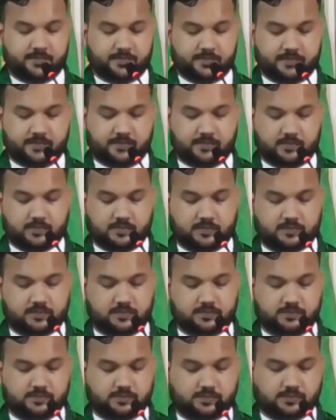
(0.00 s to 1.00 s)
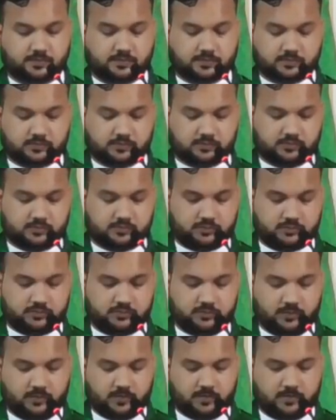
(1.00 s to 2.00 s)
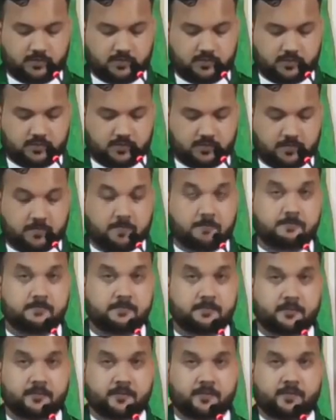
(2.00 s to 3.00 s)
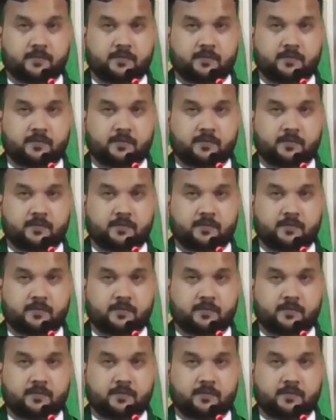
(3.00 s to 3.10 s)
(no one is talking)